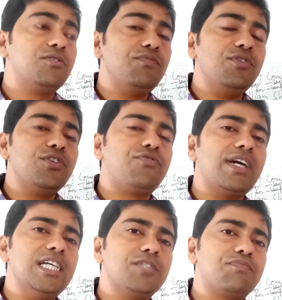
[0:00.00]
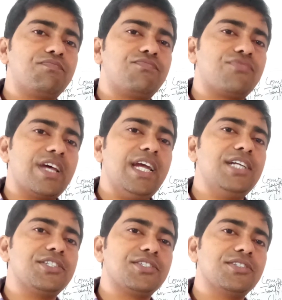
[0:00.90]
to beautify his
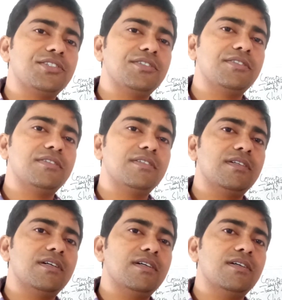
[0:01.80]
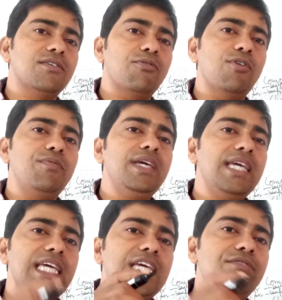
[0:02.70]
friends will
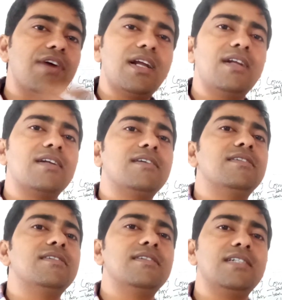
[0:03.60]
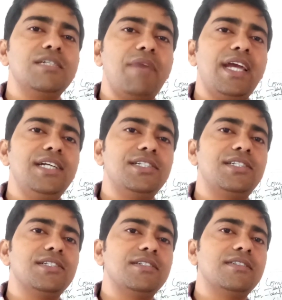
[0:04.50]
be ever
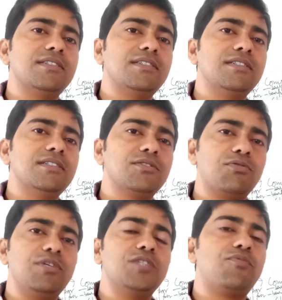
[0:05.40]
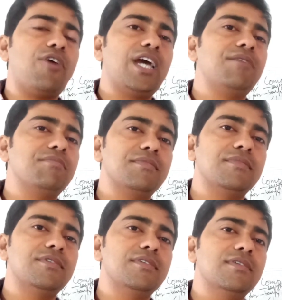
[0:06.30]
remained through his poem,
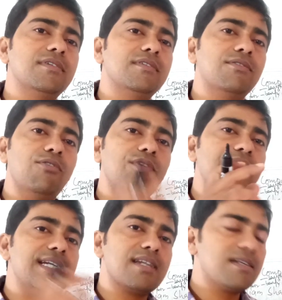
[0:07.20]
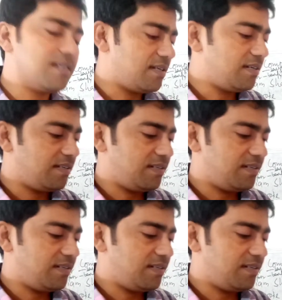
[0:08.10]
will be eternal.